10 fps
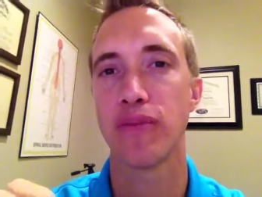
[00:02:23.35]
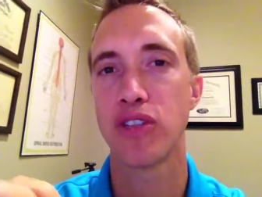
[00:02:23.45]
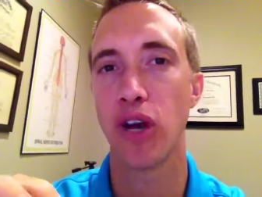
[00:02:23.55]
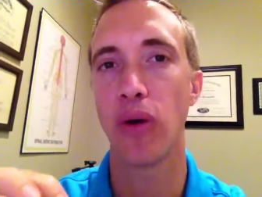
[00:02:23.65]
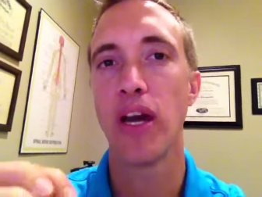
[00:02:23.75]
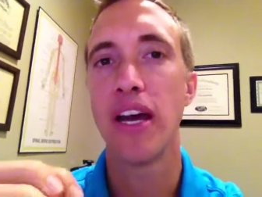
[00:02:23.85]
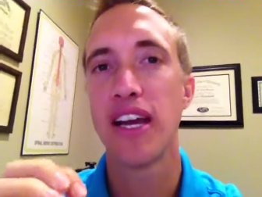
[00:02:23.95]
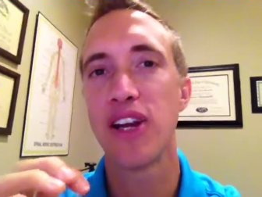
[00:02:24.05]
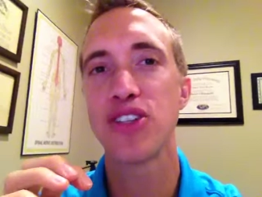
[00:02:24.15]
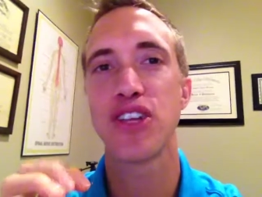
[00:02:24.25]
So
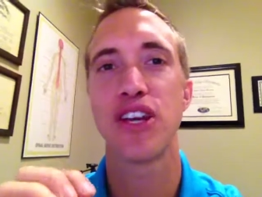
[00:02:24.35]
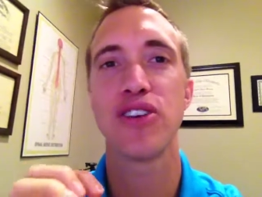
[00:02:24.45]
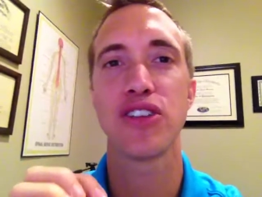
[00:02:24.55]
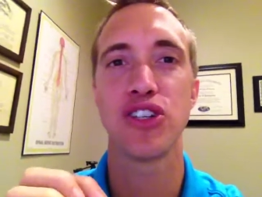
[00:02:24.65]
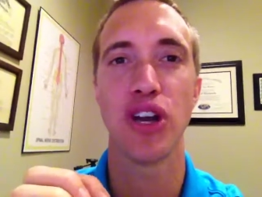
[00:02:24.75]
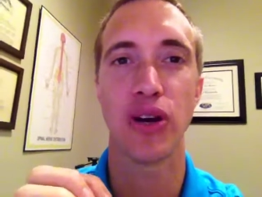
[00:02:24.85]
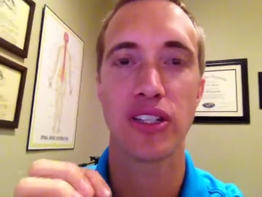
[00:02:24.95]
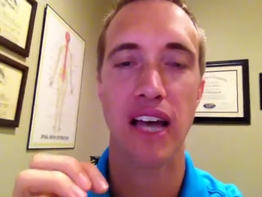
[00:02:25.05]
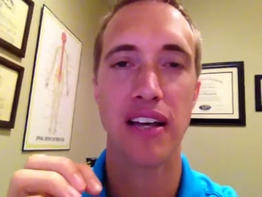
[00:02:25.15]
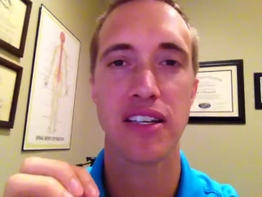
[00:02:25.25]
here's the here's the joke.
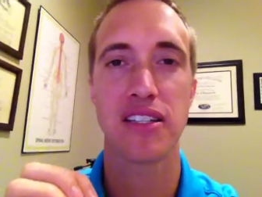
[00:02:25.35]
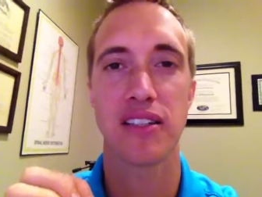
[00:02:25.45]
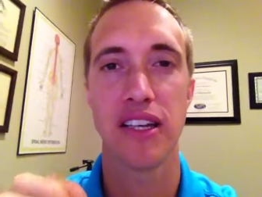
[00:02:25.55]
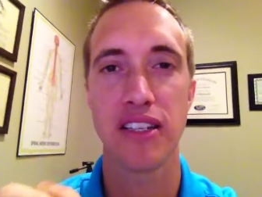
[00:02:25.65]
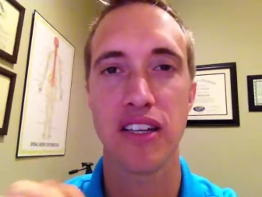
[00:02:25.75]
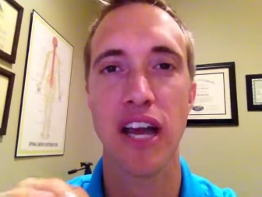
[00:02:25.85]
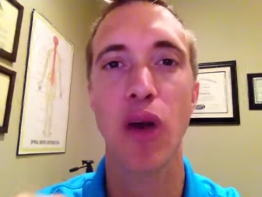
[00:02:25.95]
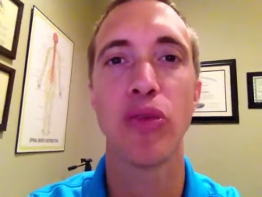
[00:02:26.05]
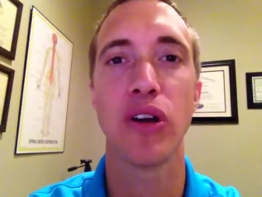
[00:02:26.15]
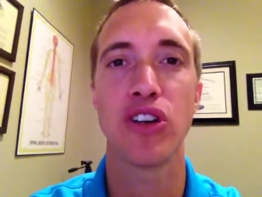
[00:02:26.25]
Scientists this is going to
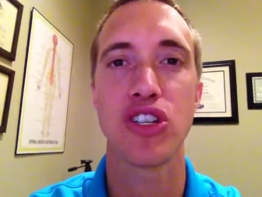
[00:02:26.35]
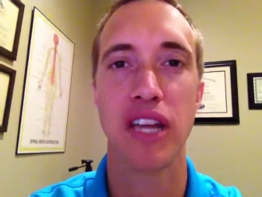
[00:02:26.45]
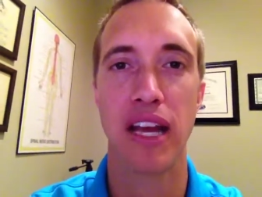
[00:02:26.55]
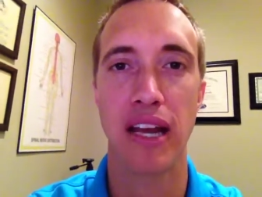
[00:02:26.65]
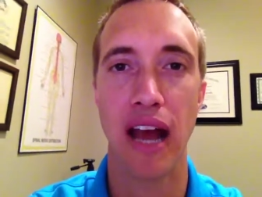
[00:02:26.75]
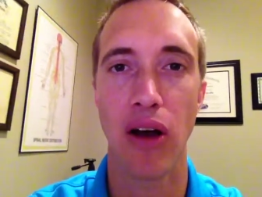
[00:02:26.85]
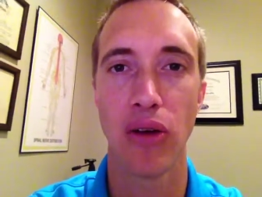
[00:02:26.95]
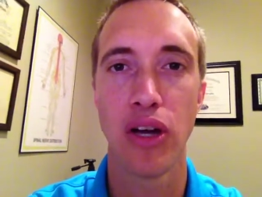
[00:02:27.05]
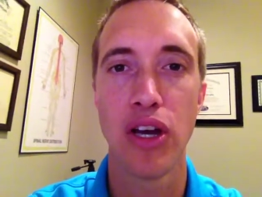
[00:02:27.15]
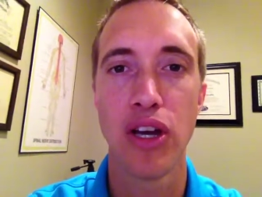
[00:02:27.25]
help you understand
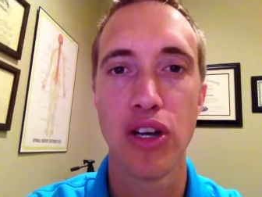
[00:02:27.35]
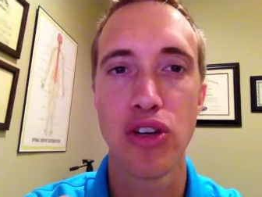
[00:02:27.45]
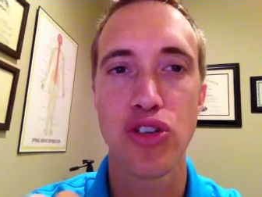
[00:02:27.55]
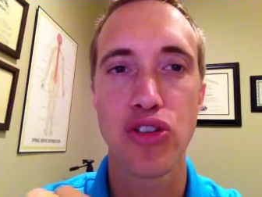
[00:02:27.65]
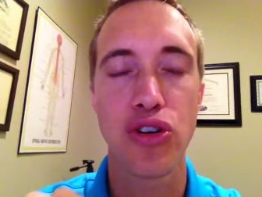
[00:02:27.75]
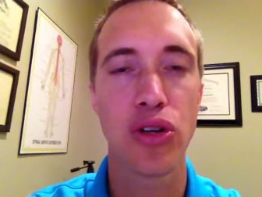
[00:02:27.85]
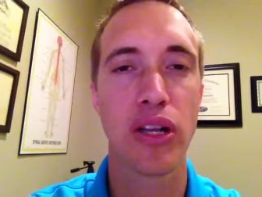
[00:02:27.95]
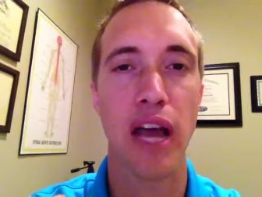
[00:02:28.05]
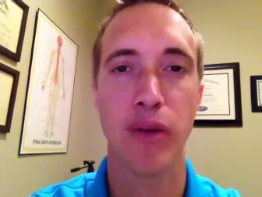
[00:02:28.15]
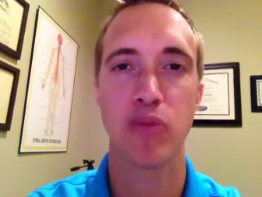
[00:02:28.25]
how
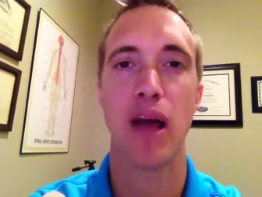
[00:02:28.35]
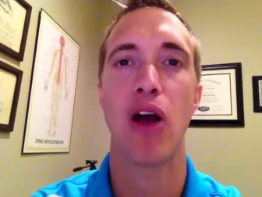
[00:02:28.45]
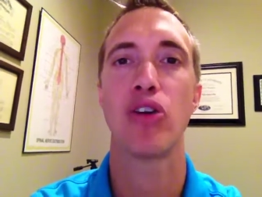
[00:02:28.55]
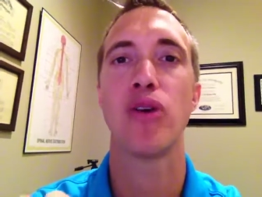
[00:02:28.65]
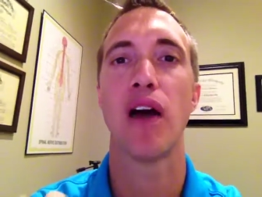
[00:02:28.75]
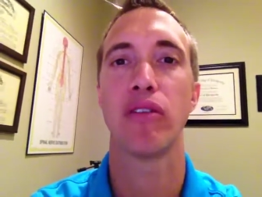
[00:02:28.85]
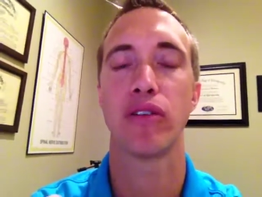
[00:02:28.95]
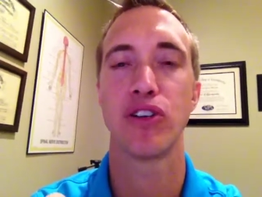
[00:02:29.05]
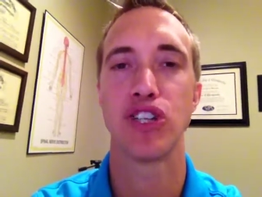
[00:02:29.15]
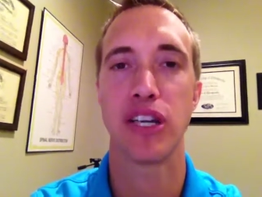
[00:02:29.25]
truly how much power you have over
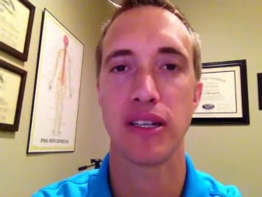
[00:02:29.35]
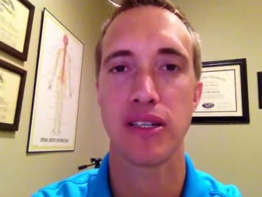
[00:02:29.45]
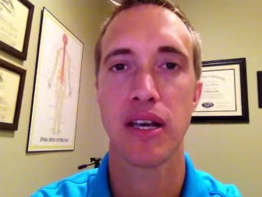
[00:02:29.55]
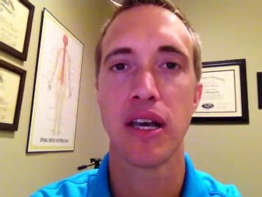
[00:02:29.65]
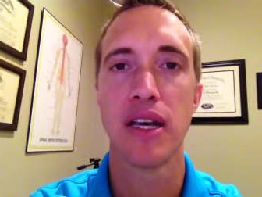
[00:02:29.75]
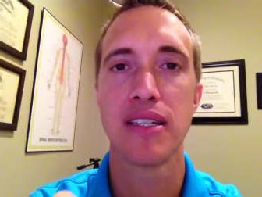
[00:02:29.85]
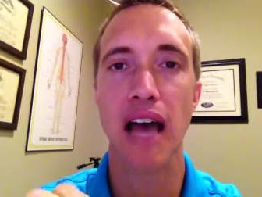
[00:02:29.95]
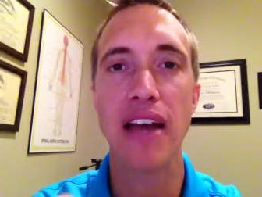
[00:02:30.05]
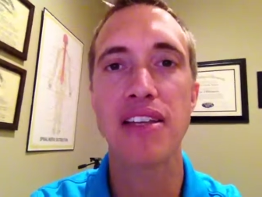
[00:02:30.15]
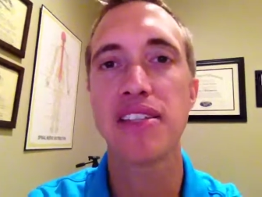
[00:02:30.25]
your genes.
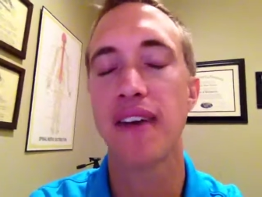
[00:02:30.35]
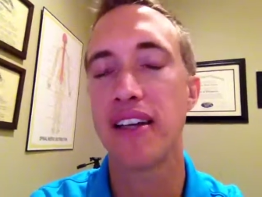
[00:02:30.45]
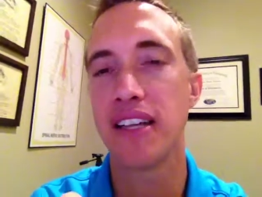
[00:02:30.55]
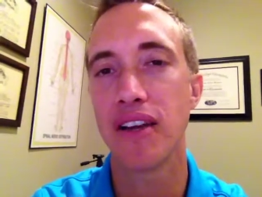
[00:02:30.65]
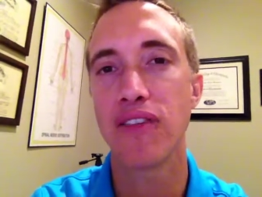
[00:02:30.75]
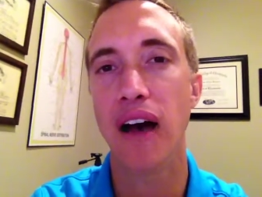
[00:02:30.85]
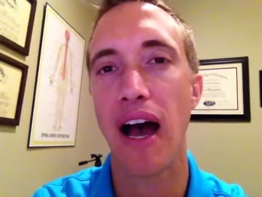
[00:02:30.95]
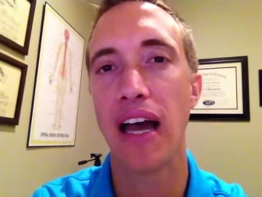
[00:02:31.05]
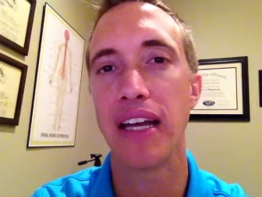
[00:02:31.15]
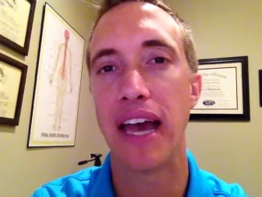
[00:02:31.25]
Scientists have
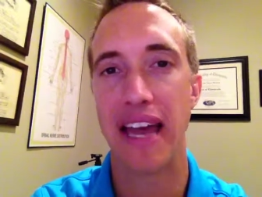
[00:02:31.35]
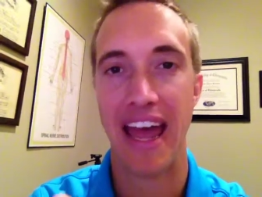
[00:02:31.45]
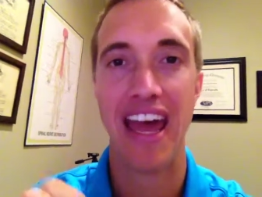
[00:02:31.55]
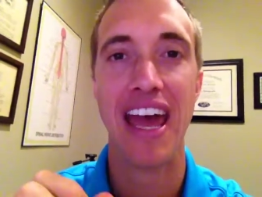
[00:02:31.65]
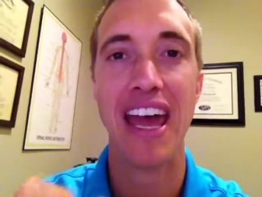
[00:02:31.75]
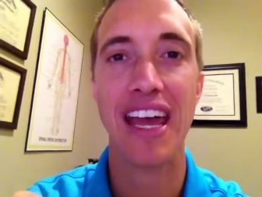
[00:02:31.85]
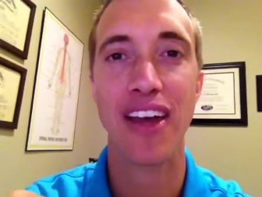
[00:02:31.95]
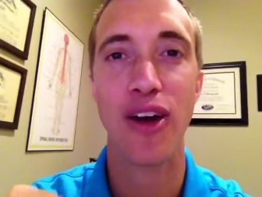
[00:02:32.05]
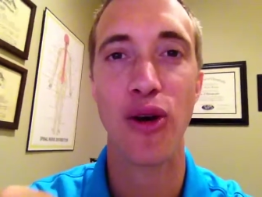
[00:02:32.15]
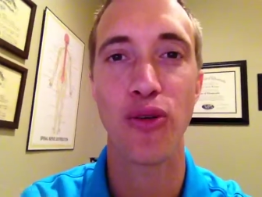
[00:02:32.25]
identified a
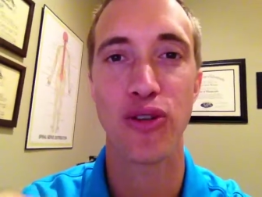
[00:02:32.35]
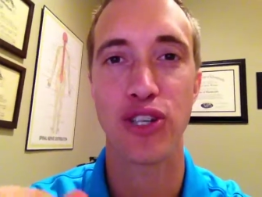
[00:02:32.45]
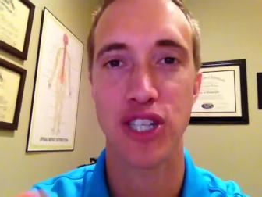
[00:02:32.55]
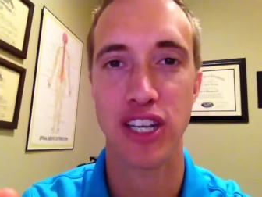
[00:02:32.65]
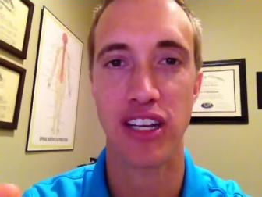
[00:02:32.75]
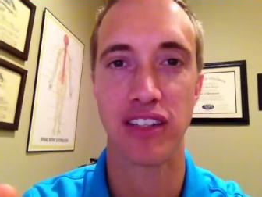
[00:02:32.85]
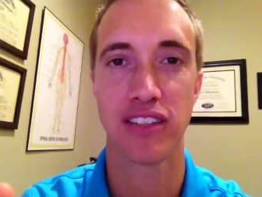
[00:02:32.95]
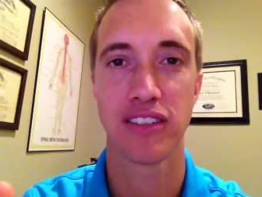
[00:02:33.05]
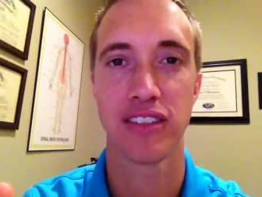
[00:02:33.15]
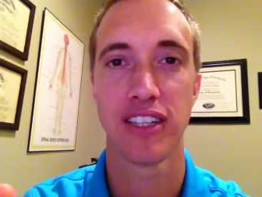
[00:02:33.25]
hangover gene,
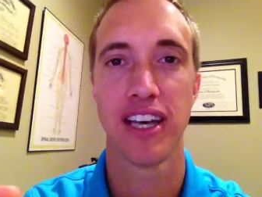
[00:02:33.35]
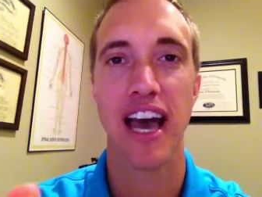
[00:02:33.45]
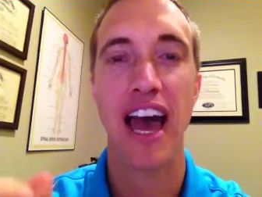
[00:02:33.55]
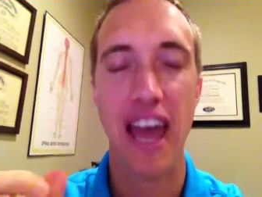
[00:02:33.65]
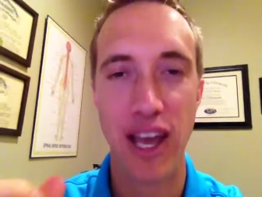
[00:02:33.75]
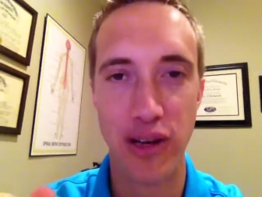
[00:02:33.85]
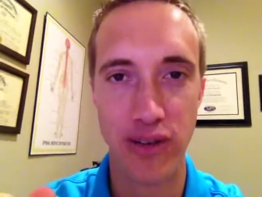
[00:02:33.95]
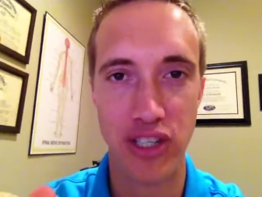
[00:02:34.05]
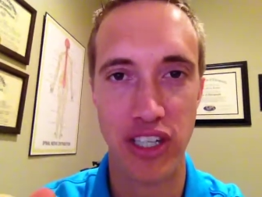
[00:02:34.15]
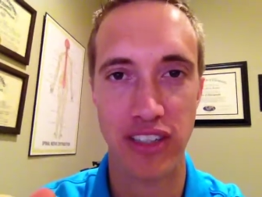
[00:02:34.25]
a hangover
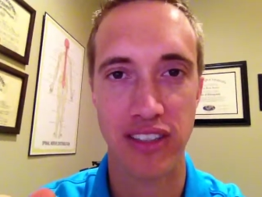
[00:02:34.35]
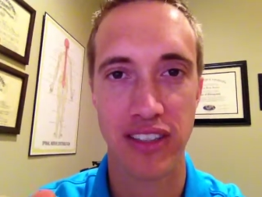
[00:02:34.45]
gene.